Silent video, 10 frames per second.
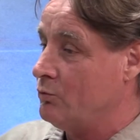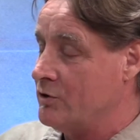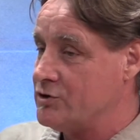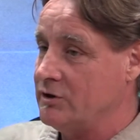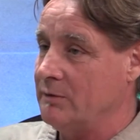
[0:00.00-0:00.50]

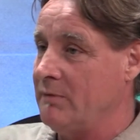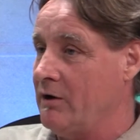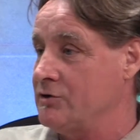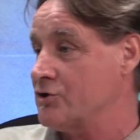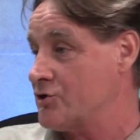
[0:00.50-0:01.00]
once you get
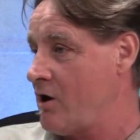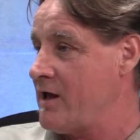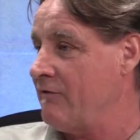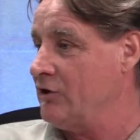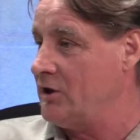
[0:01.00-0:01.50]
married, you start
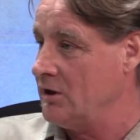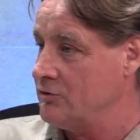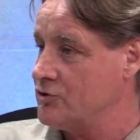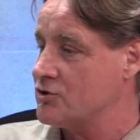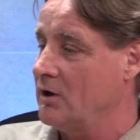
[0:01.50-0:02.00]
having
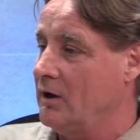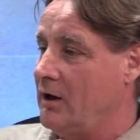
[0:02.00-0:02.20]
kids,